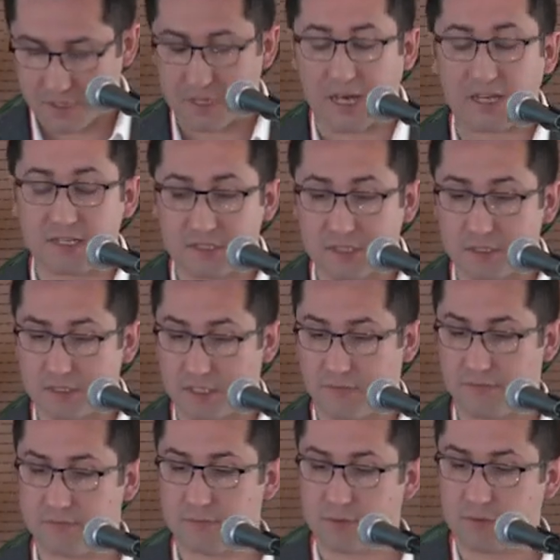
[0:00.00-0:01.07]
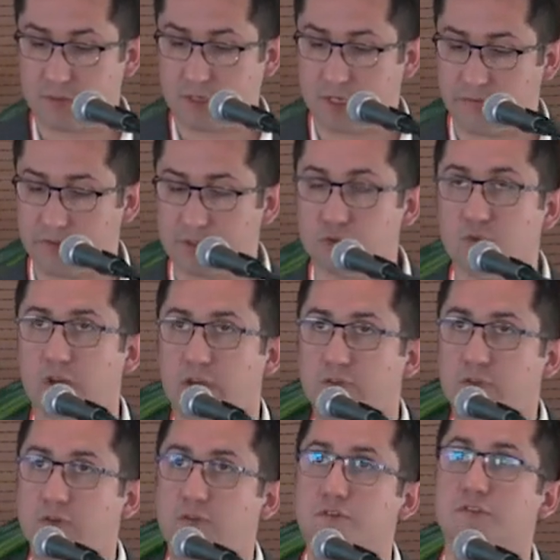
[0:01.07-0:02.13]
an incentive given to
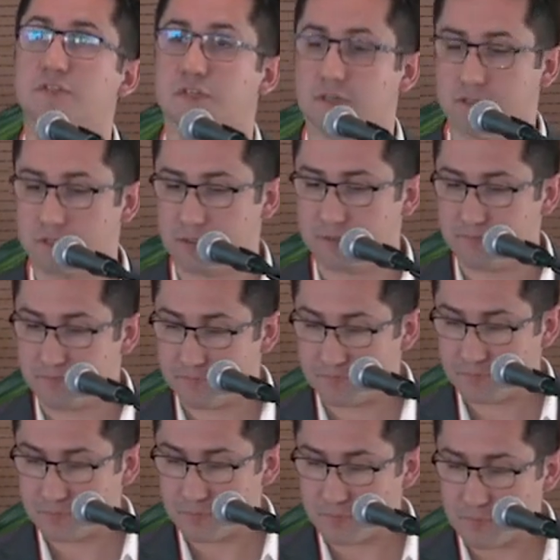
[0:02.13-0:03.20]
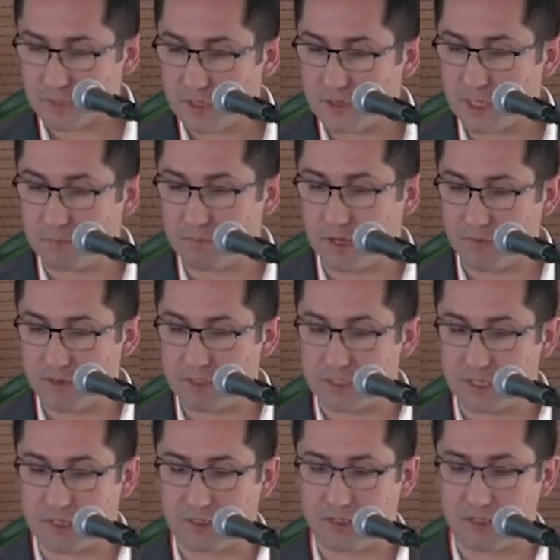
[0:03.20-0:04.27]
every researcher that publishes
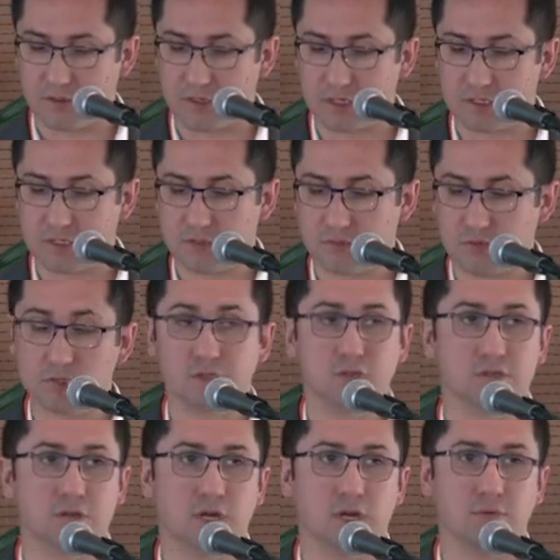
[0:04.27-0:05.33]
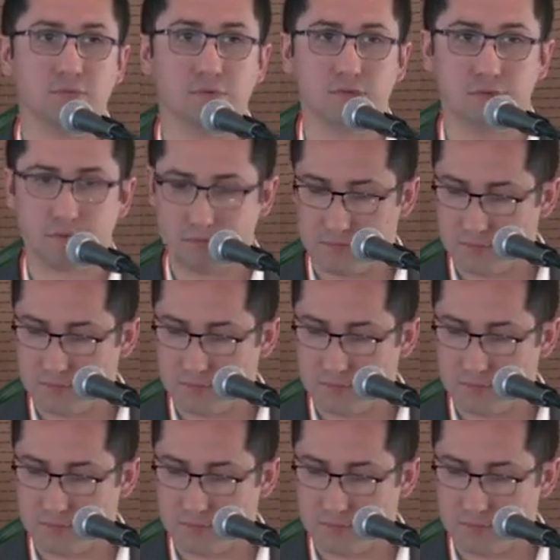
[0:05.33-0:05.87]
an indexed research output